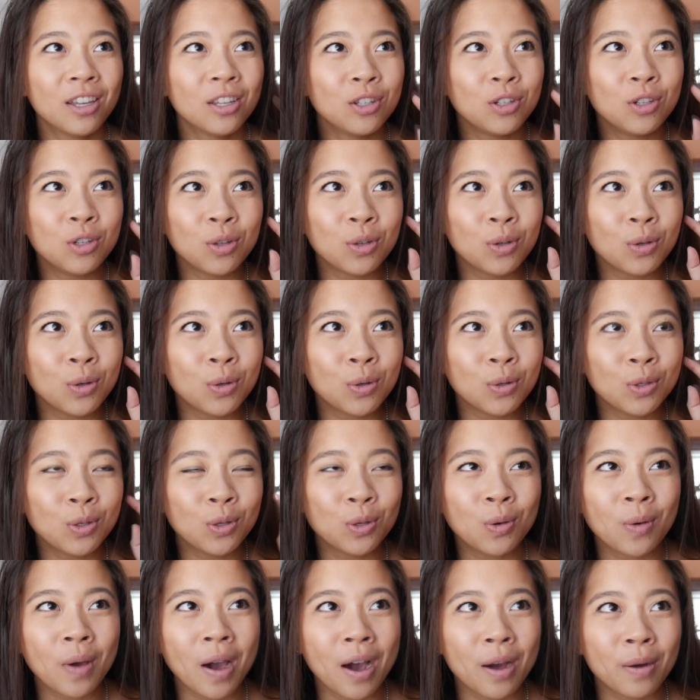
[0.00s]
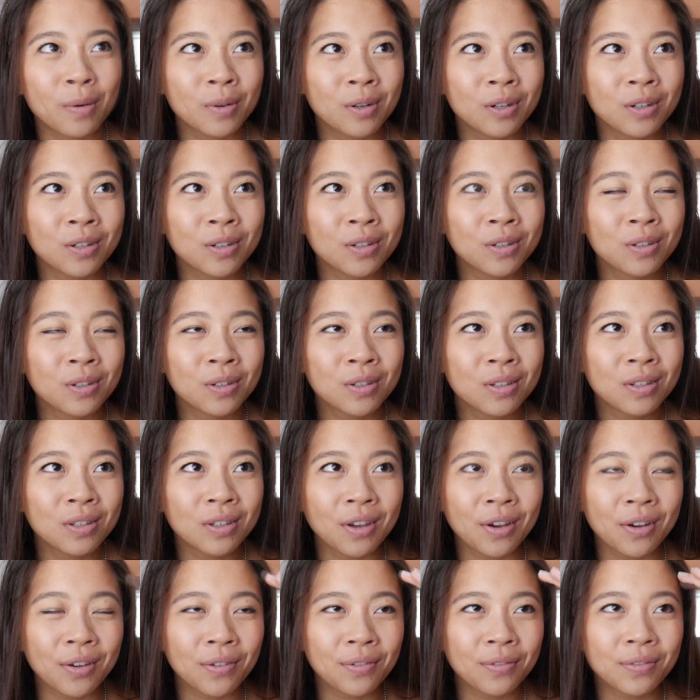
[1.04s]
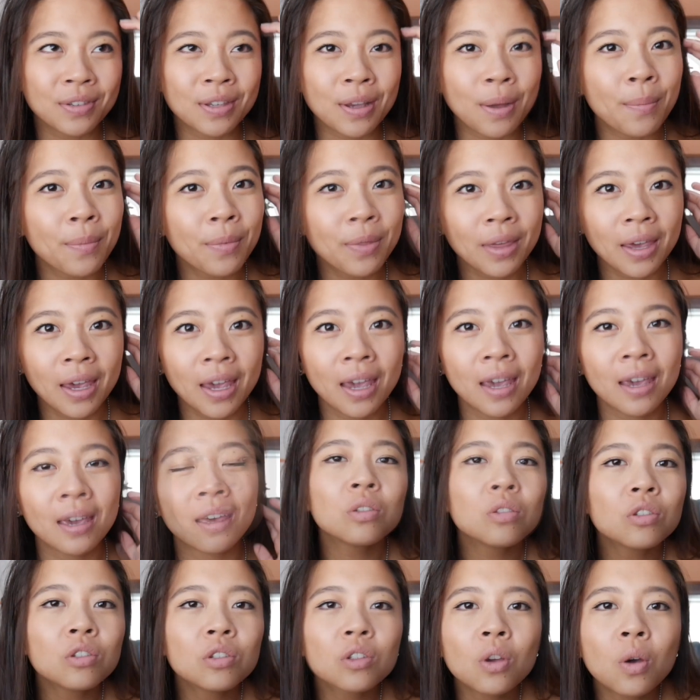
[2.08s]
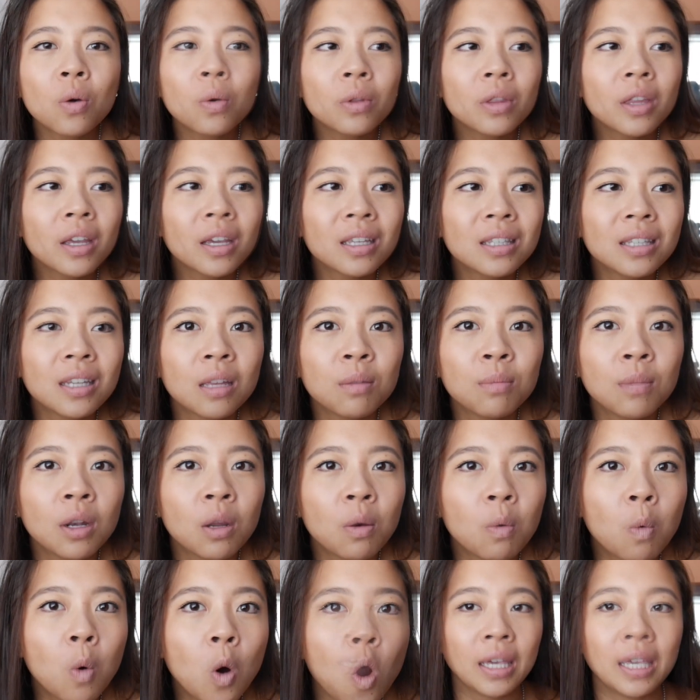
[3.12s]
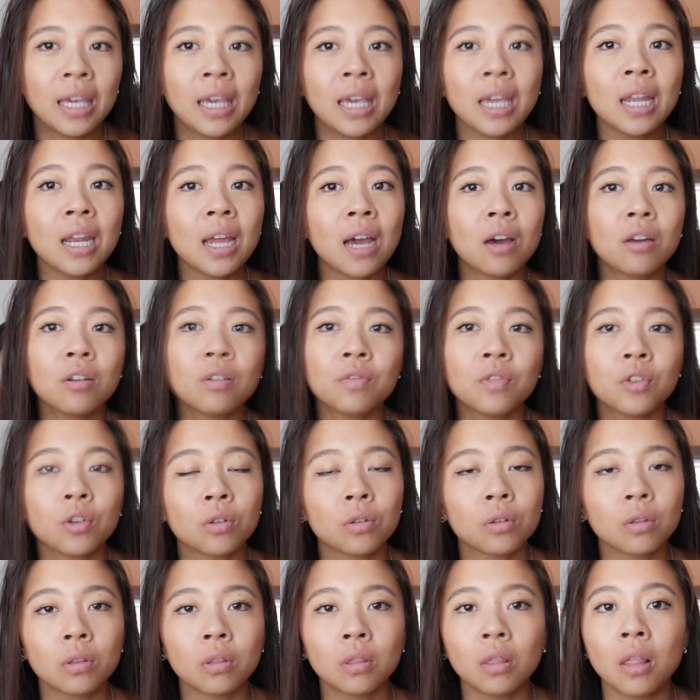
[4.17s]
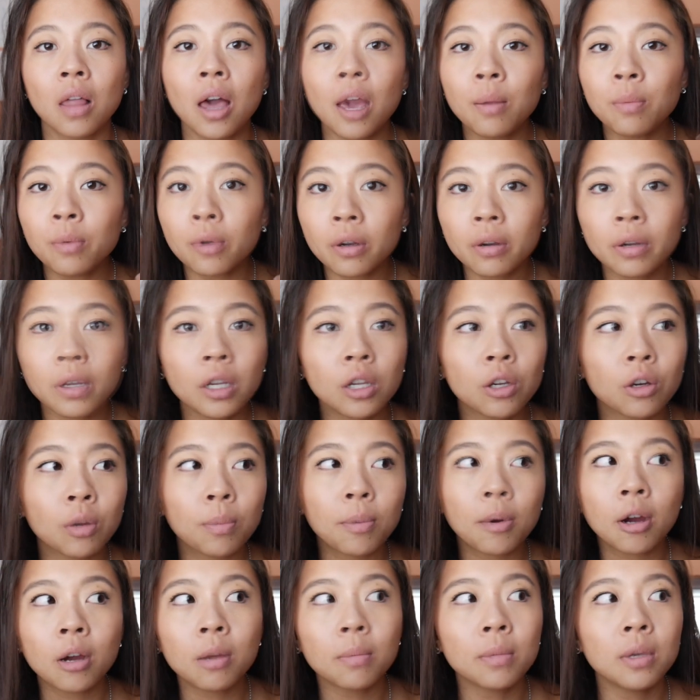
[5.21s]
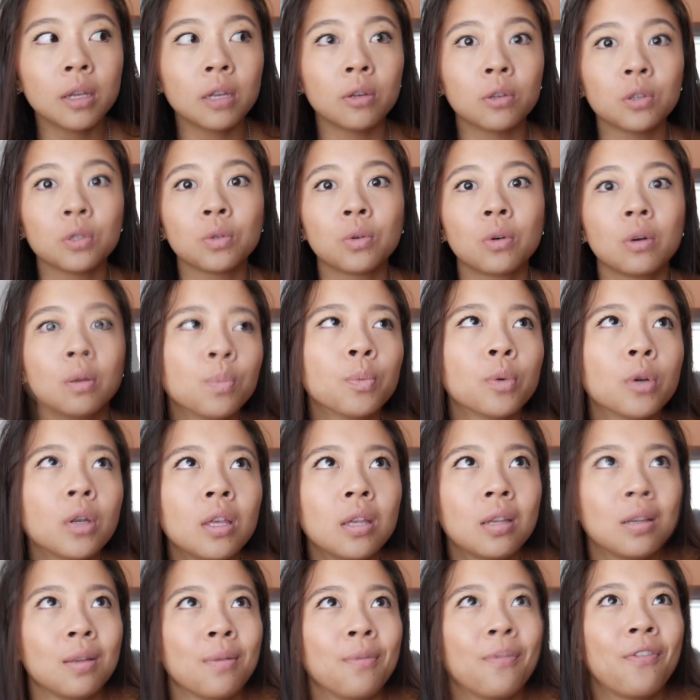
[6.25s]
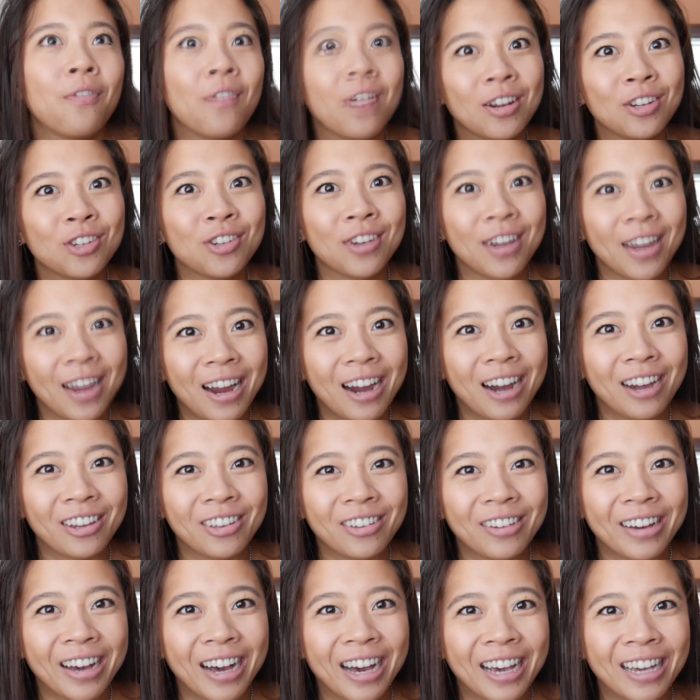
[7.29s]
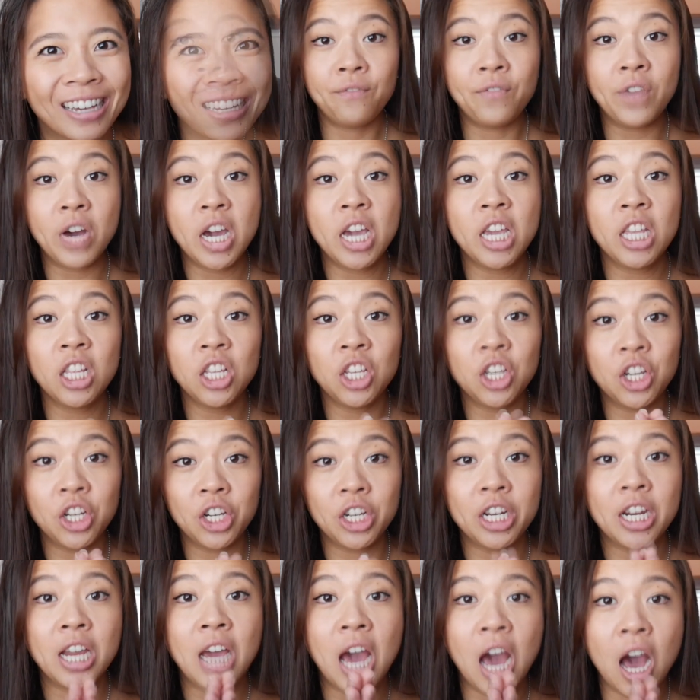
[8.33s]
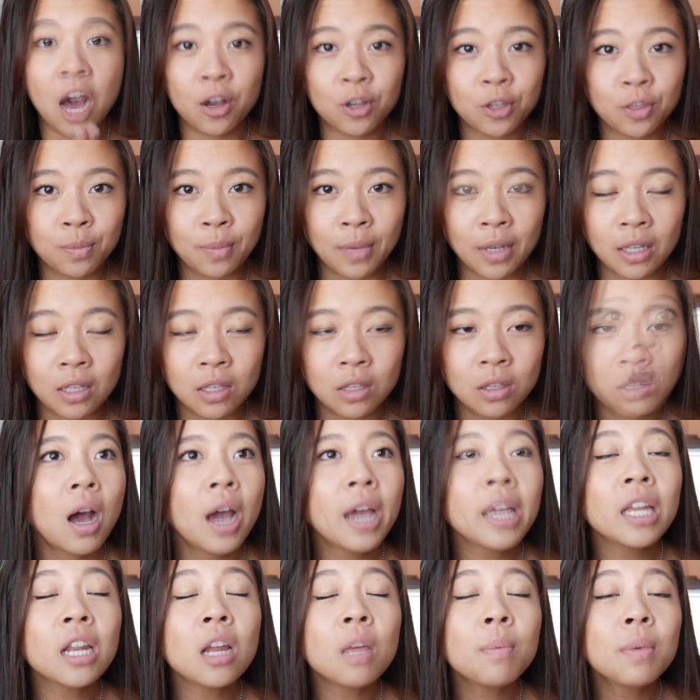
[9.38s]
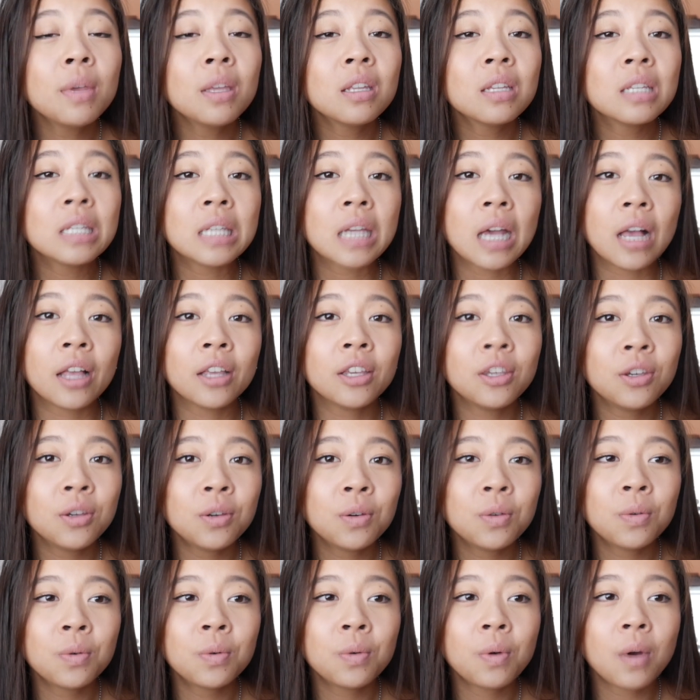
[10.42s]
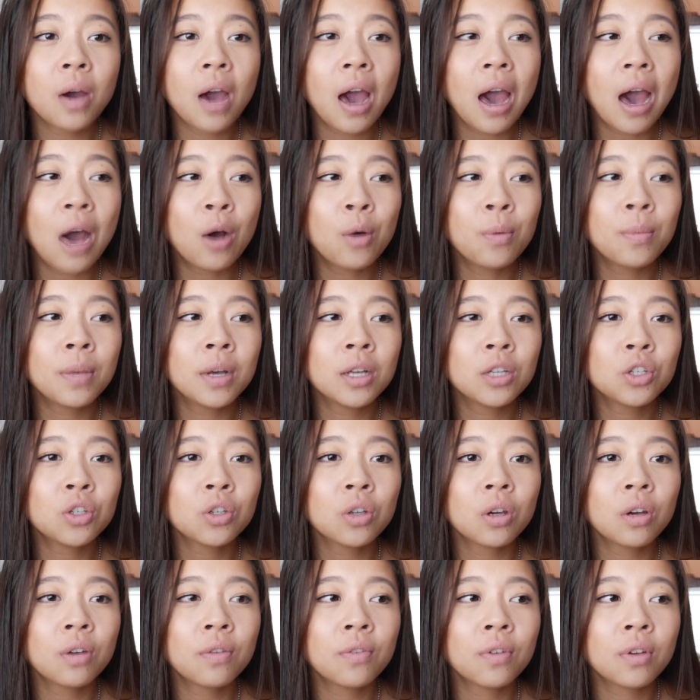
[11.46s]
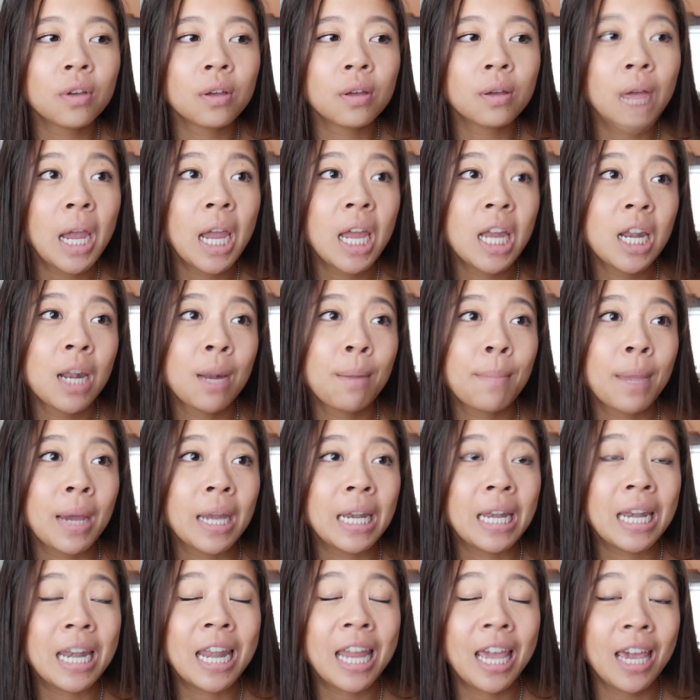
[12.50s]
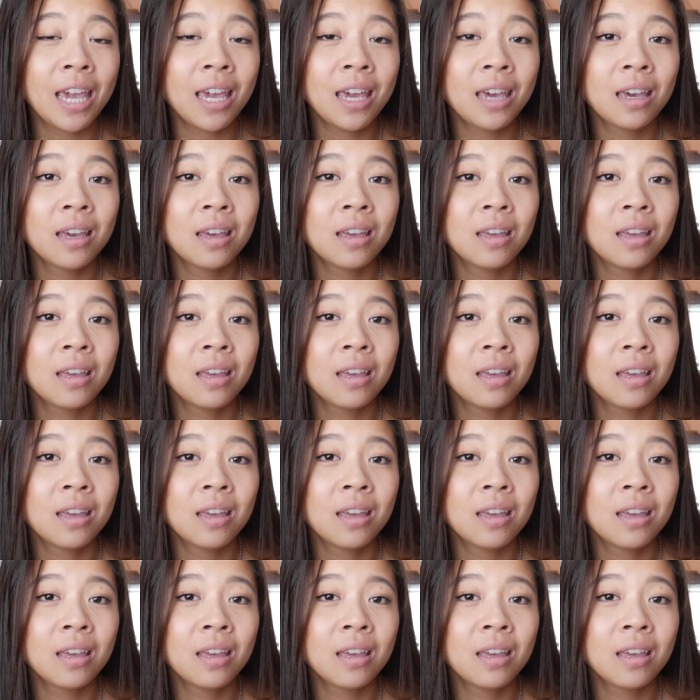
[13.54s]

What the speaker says: do 2 hours of something, just go on like a 10-minute walk. Get out of your library, your apartment, your dorm, breathe some fresh air, you guys. Find good housemates. I cannot begin to tell you how much of a pain in my neck